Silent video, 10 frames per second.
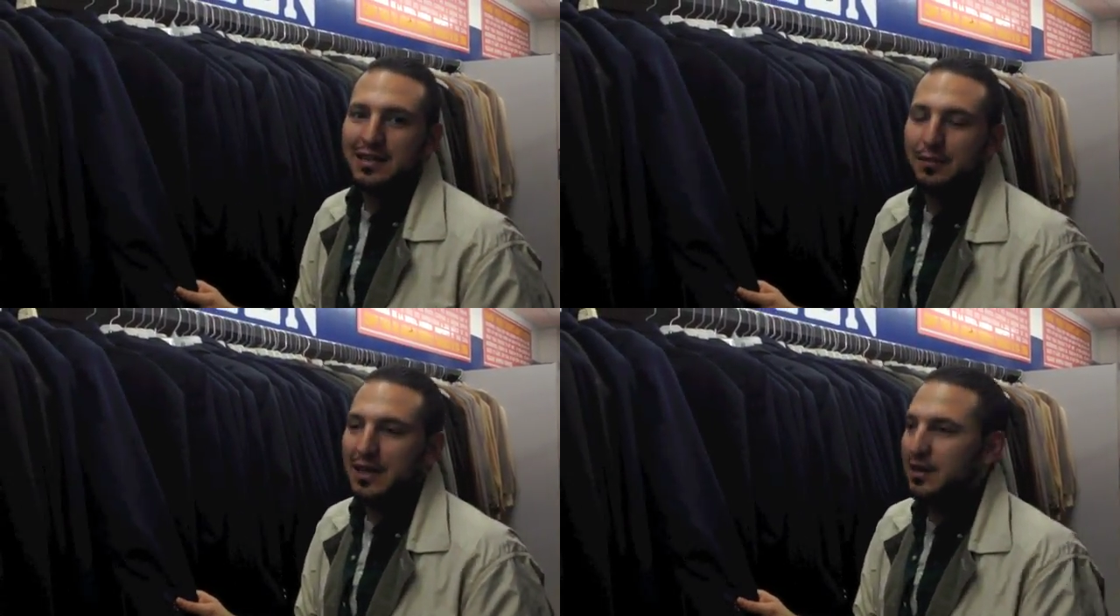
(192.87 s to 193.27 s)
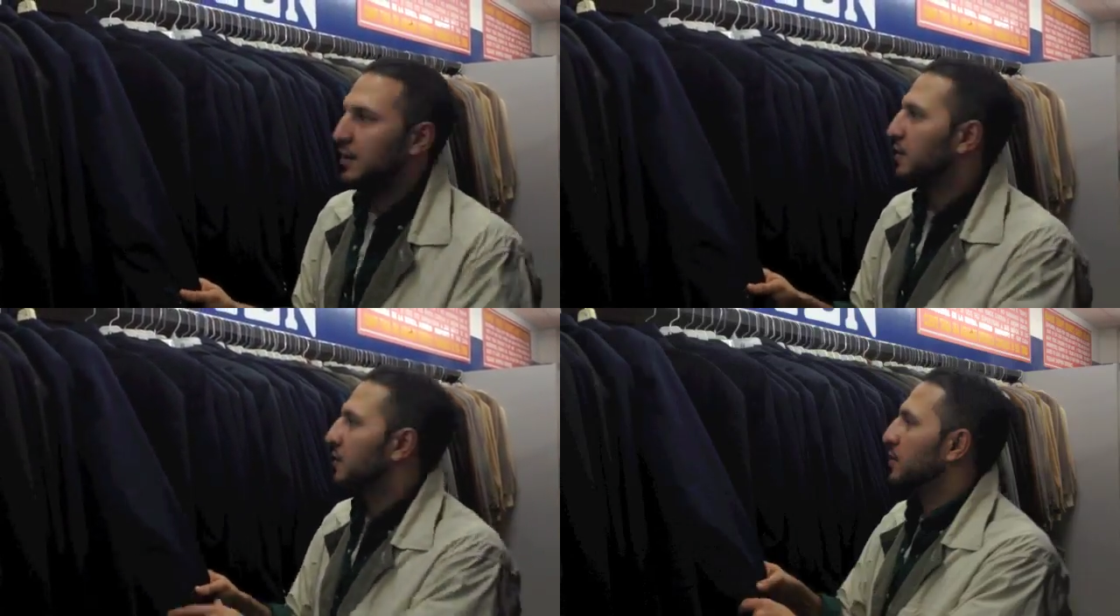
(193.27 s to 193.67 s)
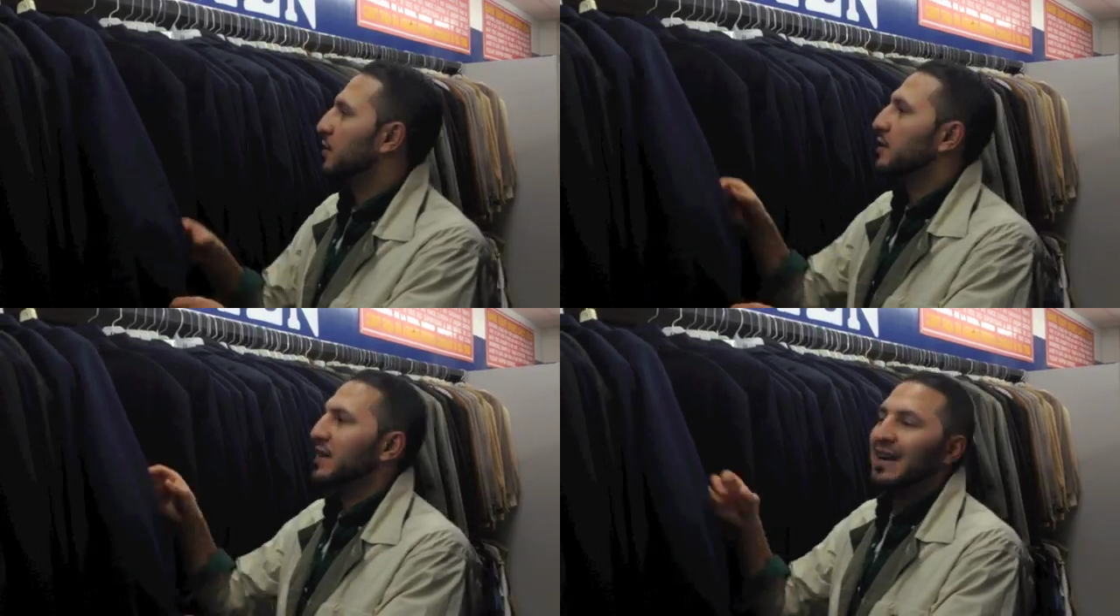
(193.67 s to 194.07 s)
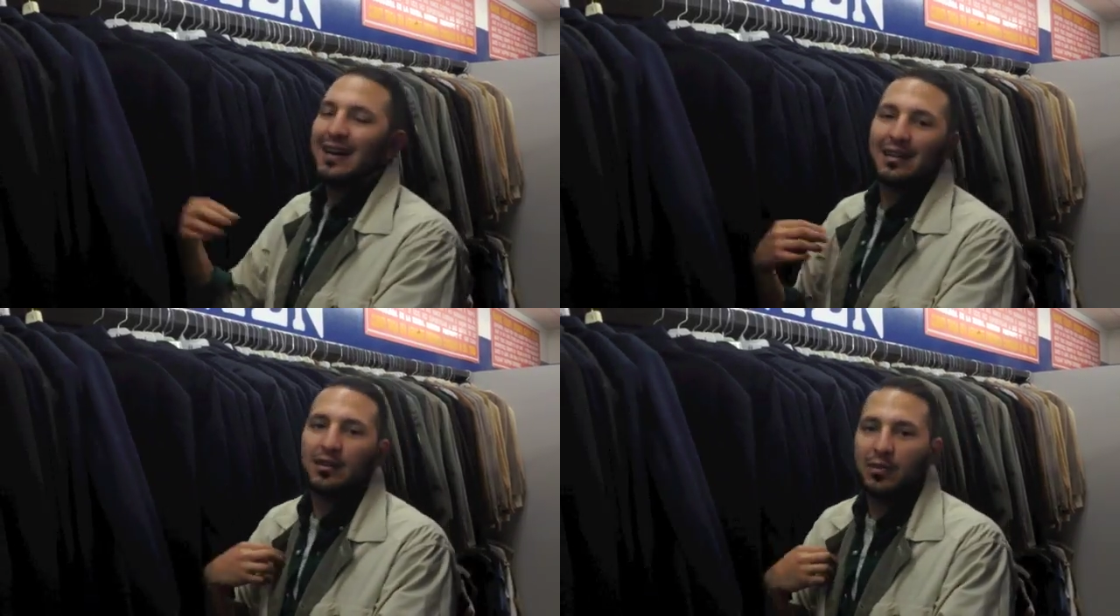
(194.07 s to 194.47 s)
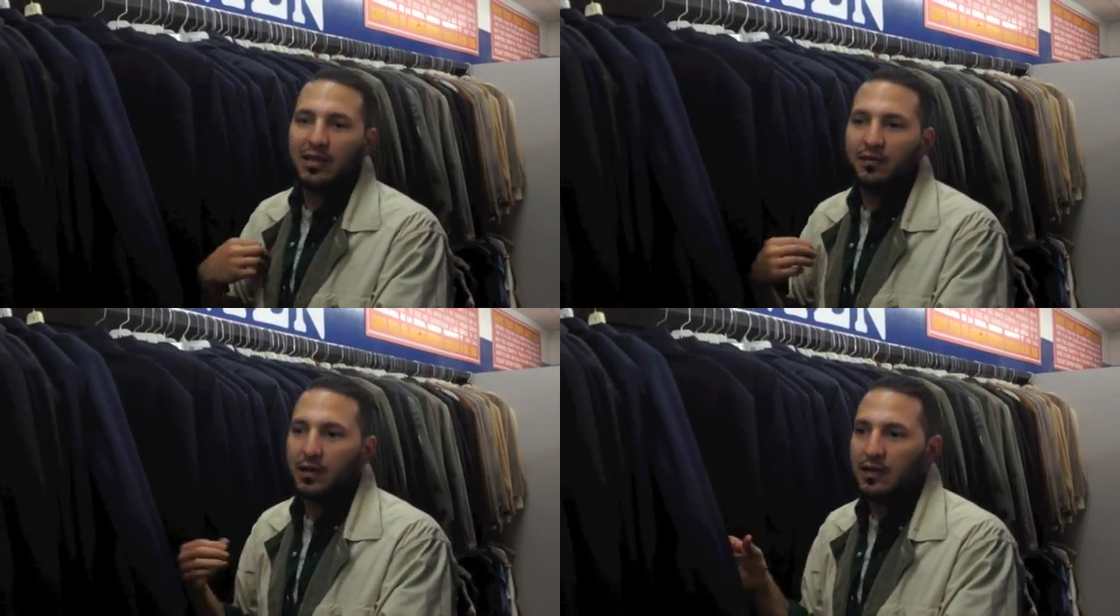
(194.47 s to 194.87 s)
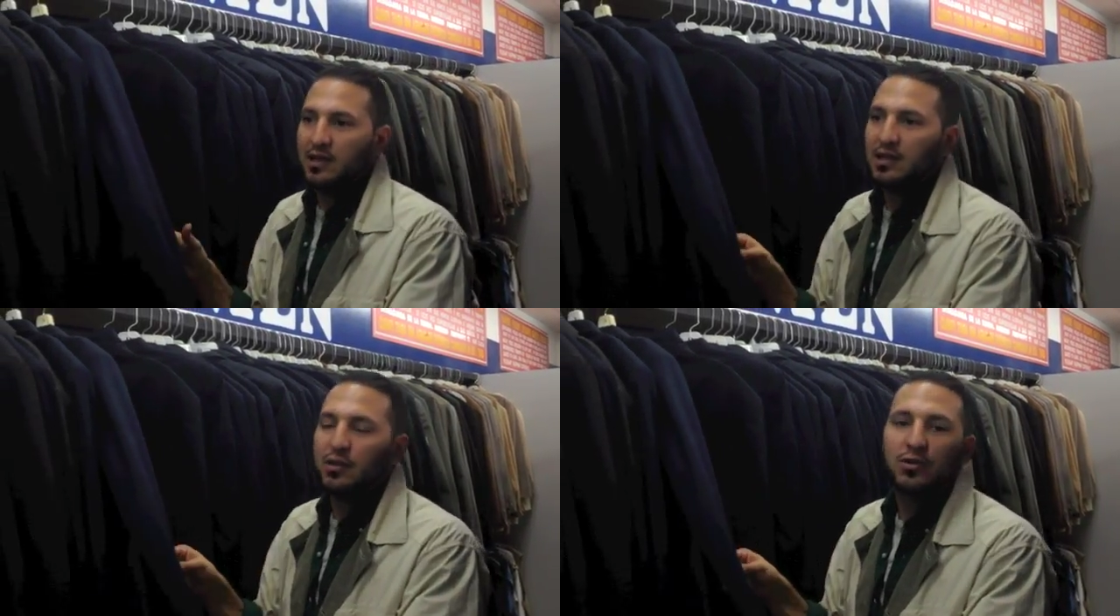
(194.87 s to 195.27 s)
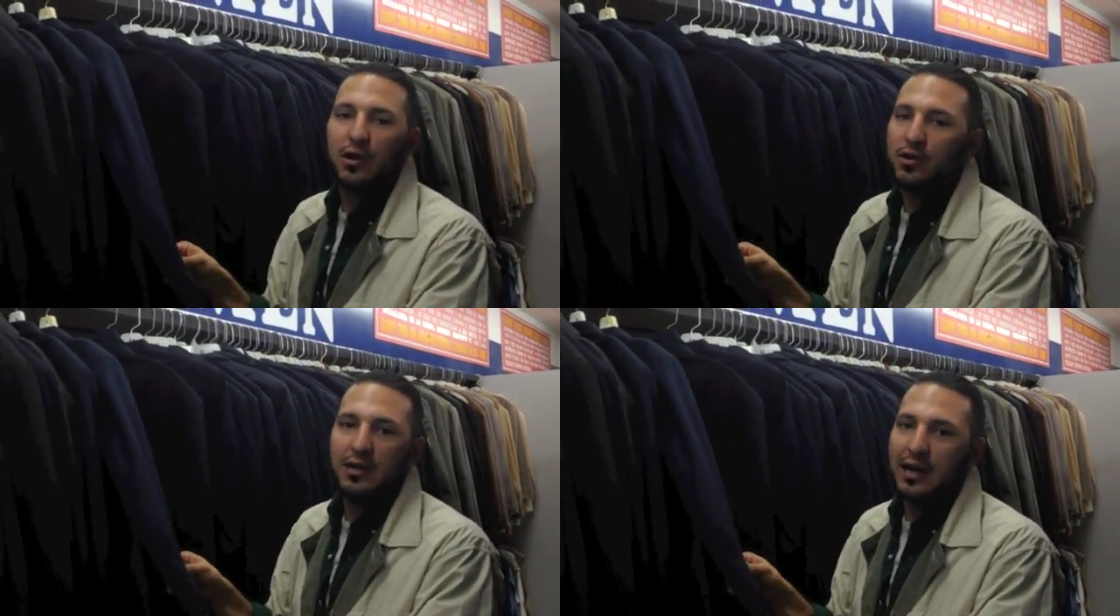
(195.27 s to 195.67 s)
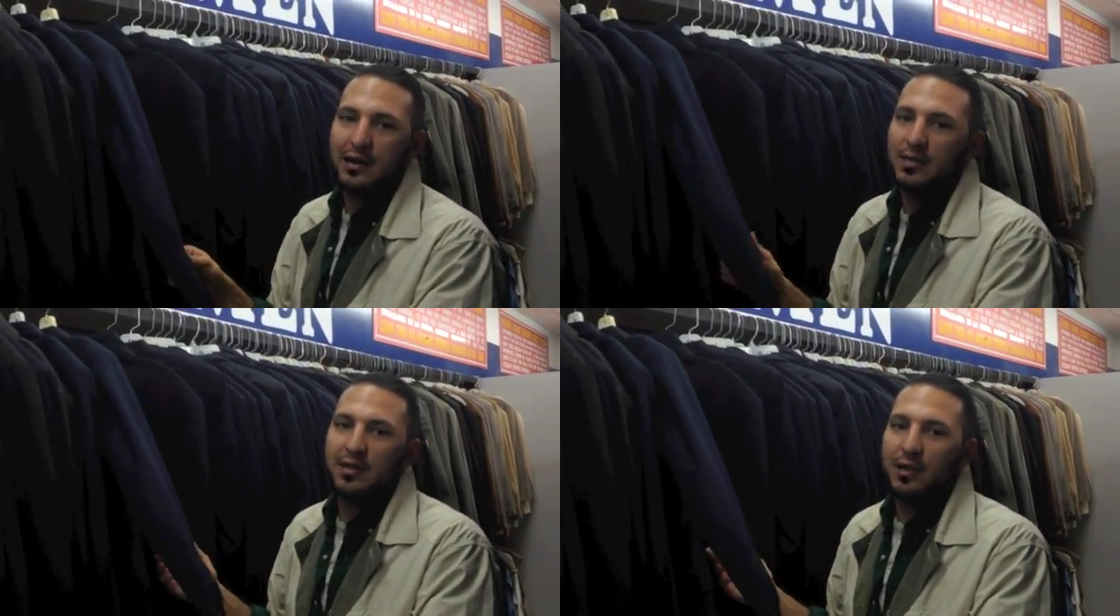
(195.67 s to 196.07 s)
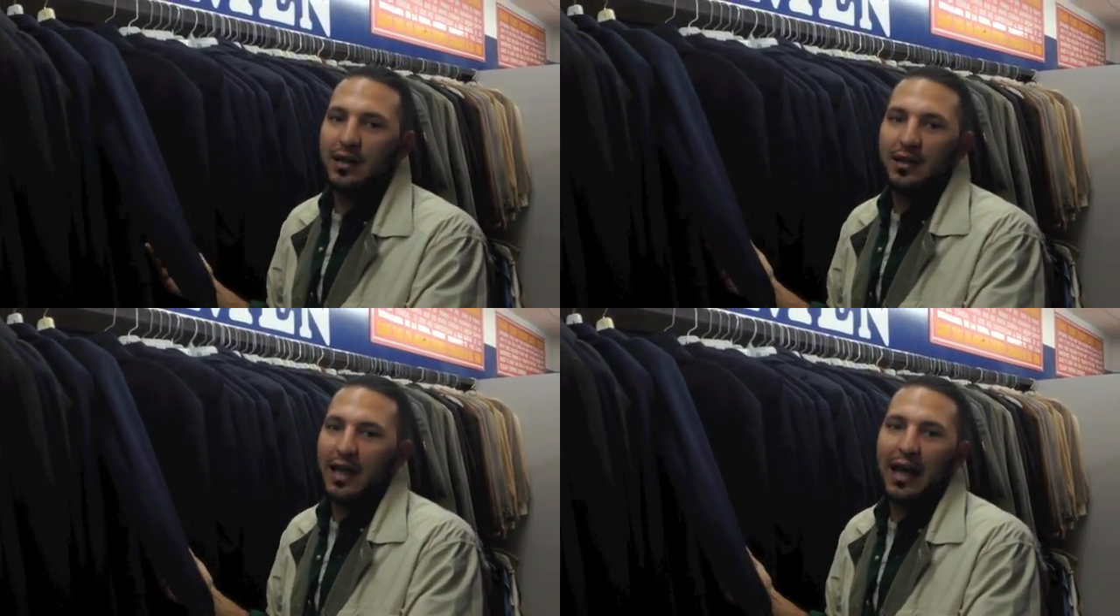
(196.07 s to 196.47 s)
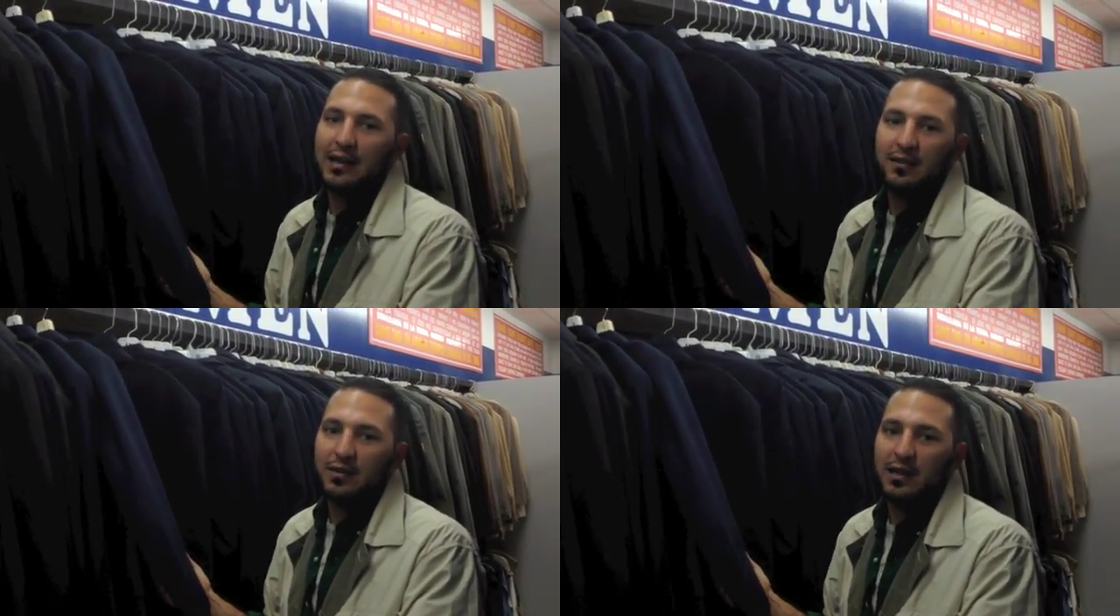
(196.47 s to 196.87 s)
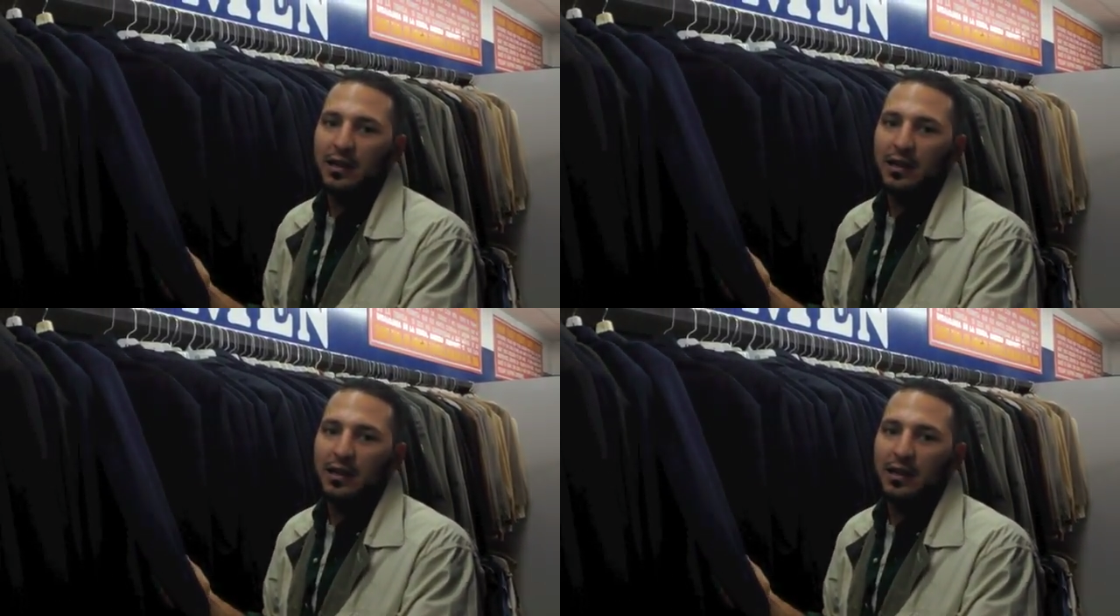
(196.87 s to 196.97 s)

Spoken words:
I mean, they're going to be cut a little bit different because in a suit coat, you're not going to be doing anything active really.